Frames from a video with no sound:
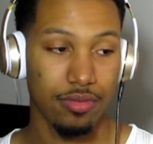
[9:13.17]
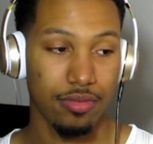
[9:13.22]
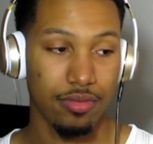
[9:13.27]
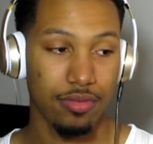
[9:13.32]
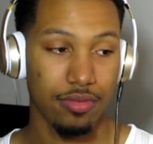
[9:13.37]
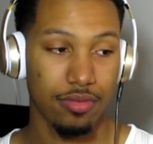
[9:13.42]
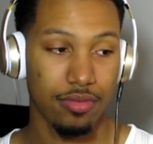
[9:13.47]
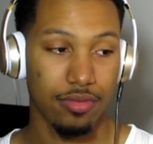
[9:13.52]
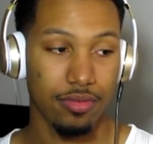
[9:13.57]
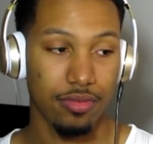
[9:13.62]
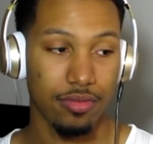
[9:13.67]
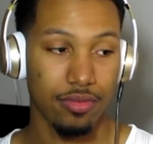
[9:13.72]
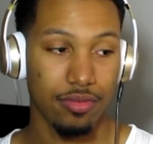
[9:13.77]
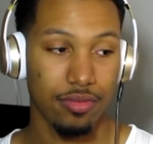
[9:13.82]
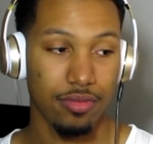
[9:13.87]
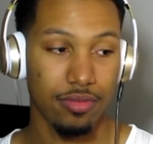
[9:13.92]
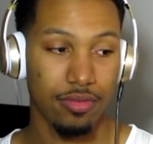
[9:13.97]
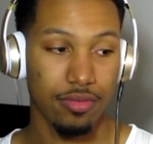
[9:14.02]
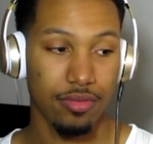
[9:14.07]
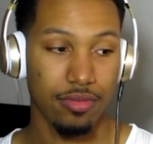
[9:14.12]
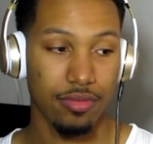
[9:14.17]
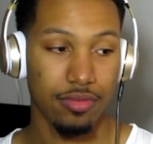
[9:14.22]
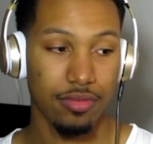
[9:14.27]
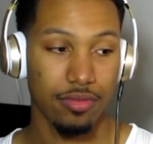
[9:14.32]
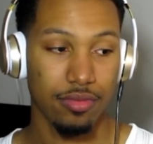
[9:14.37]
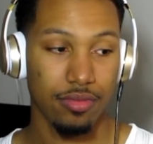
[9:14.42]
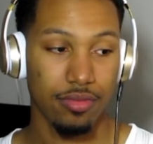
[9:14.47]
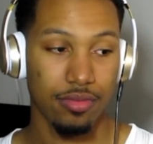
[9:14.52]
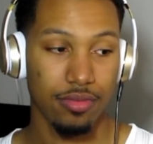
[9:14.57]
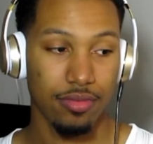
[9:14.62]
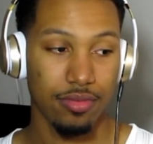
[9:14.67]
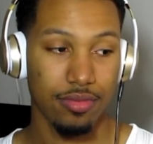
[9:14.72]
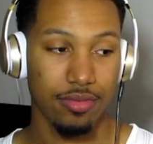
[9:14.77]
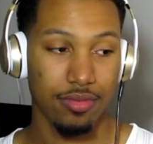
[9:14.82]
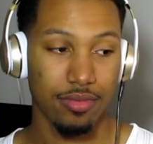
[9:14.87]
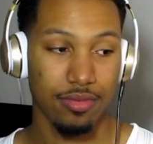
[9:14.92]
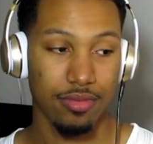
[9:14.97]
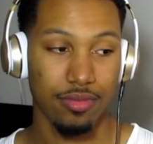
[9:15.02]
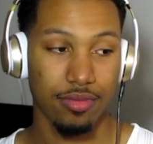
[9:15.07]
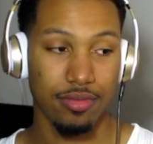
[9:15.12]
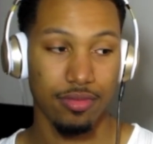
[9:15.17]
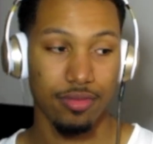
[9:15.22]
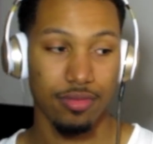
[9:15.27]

This person isn't speaking.